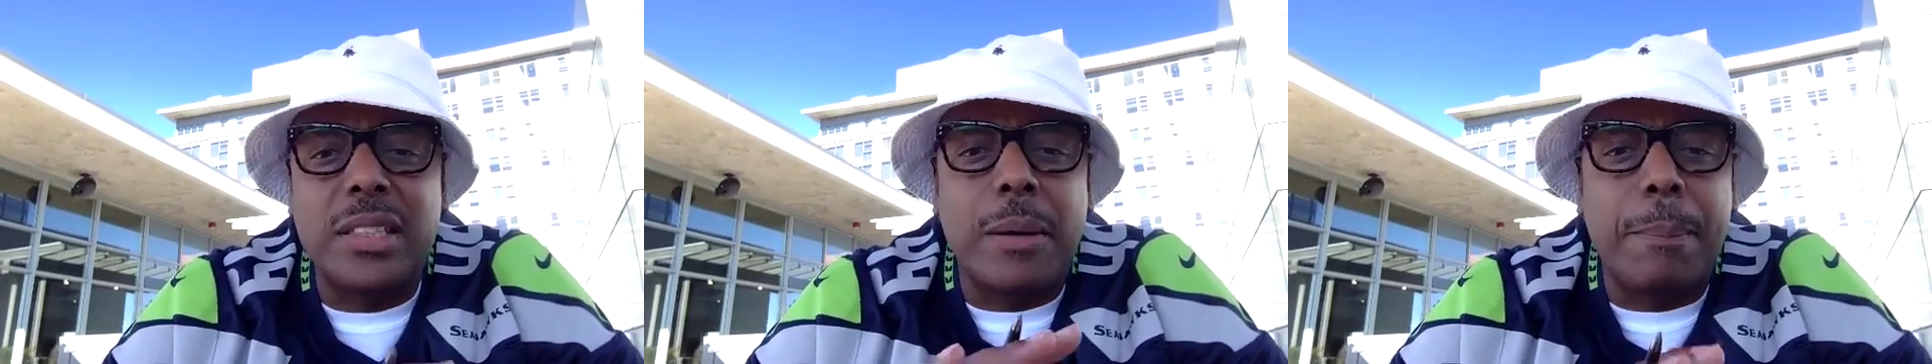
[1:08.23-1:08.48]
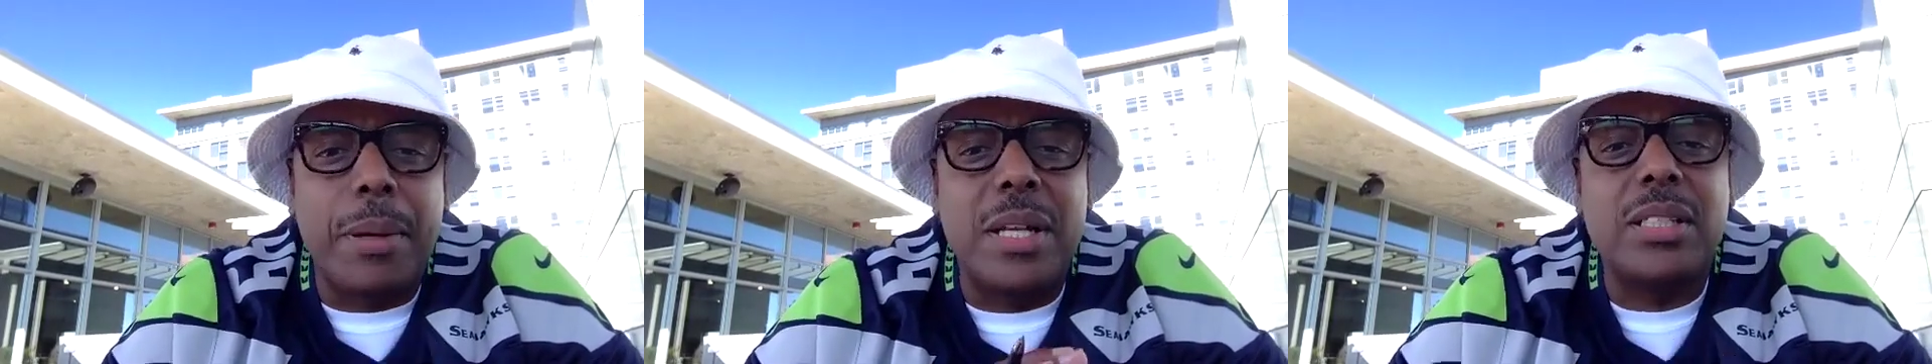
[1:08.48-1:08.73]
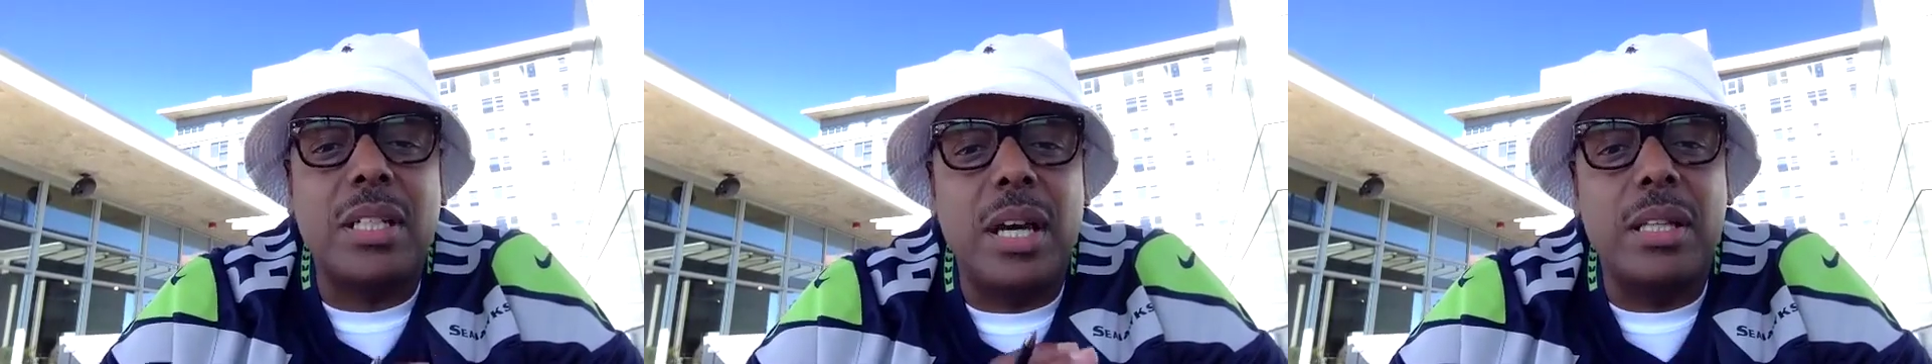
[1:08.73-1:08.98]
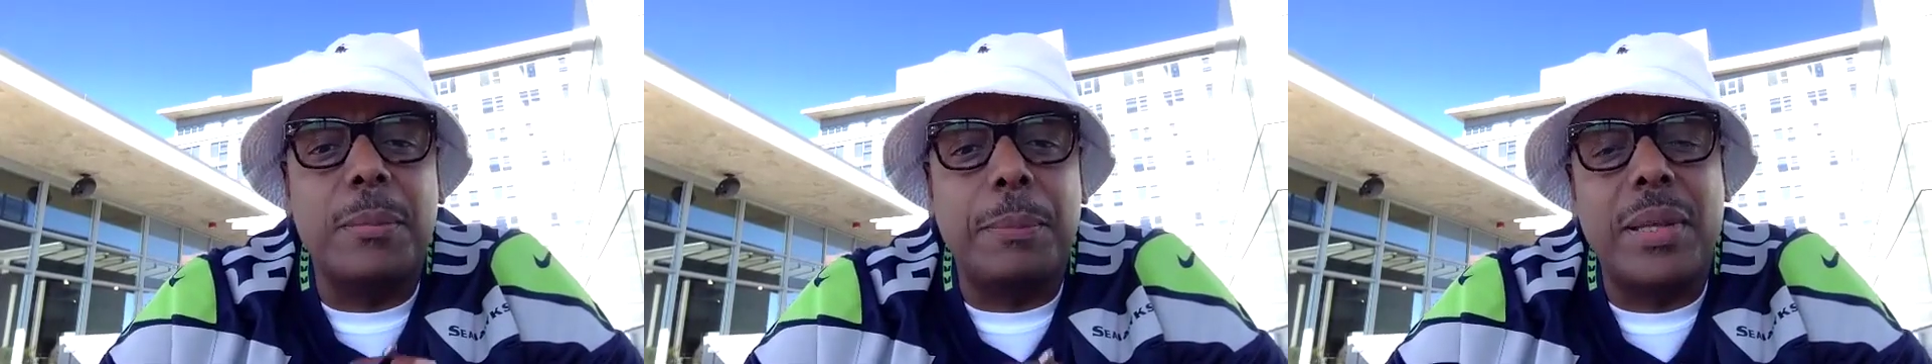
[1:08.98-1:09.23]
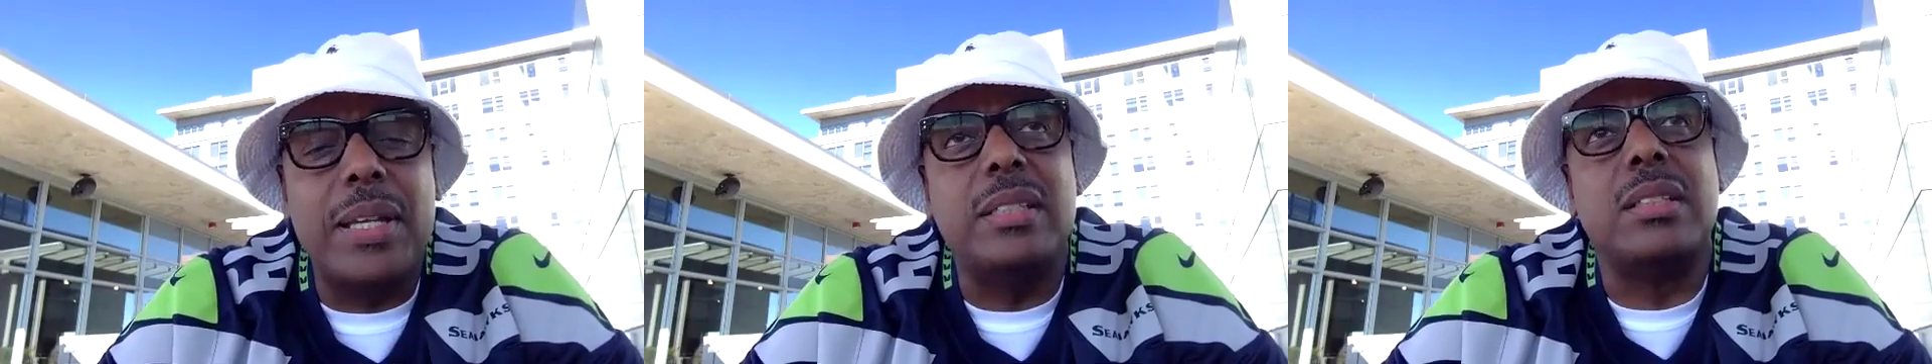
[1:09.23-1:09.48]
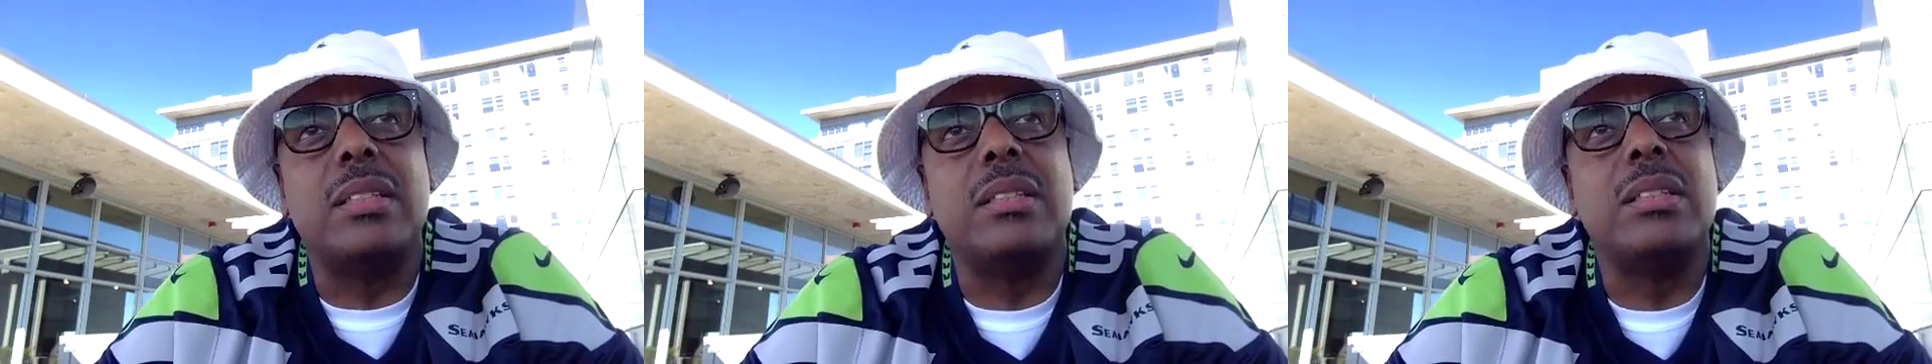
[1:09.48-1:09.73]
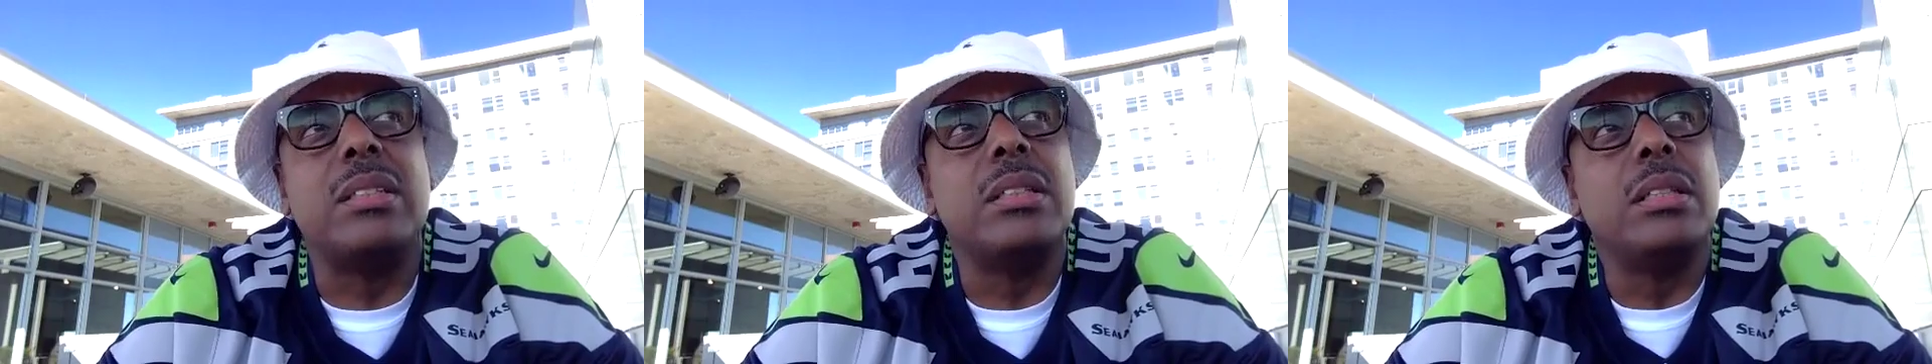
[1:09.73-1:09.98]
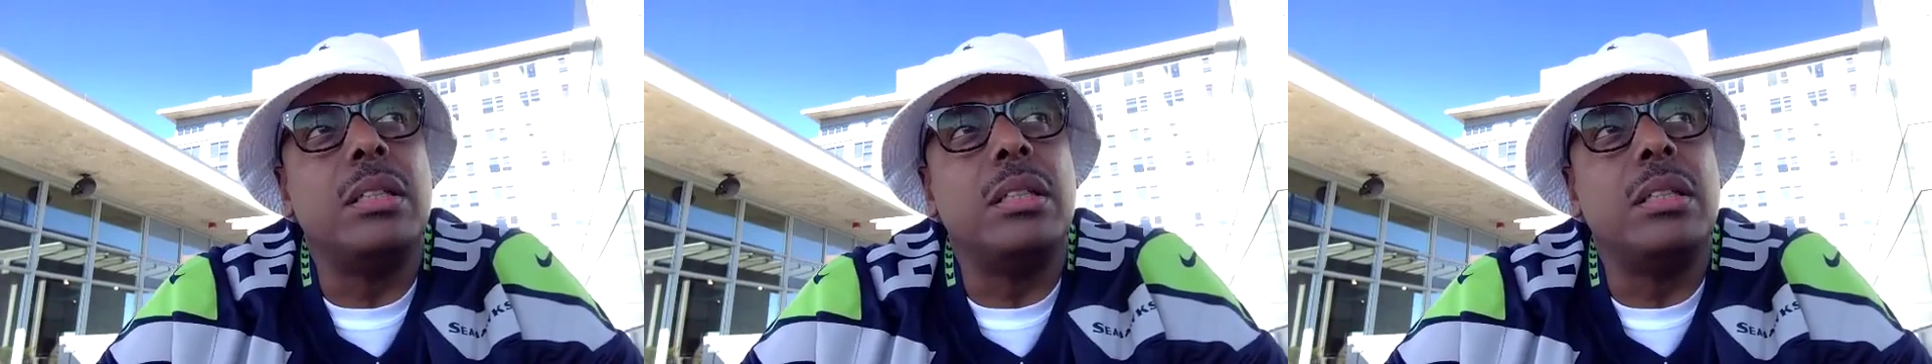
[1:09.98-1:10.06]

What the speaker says: a bunch of other places